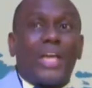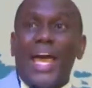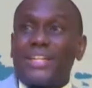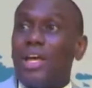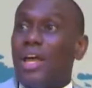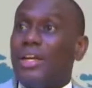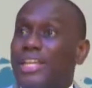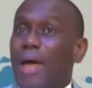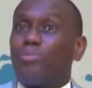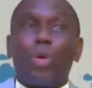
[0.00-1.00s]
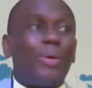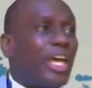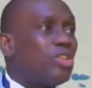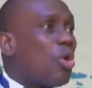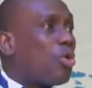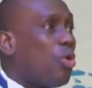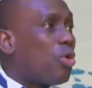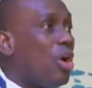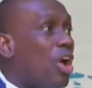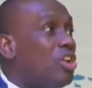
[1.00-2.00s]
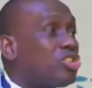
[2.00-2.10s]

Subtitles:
get them to begin to cook,